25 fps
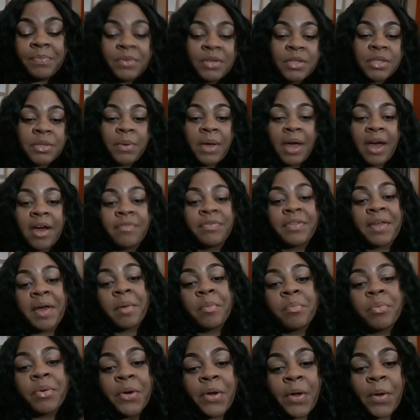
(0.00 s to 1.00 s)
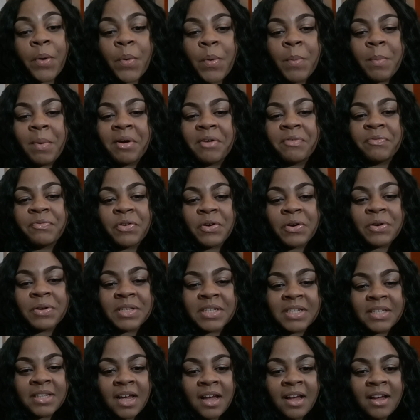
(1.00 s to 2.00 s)
So after I broke up with my
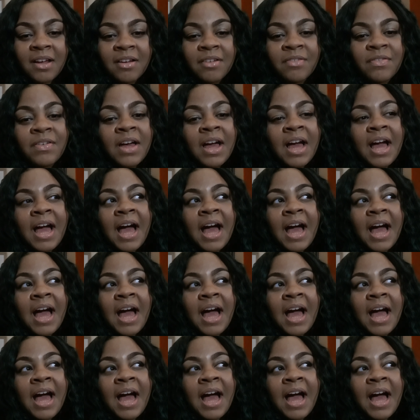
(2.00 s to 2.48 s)
first love,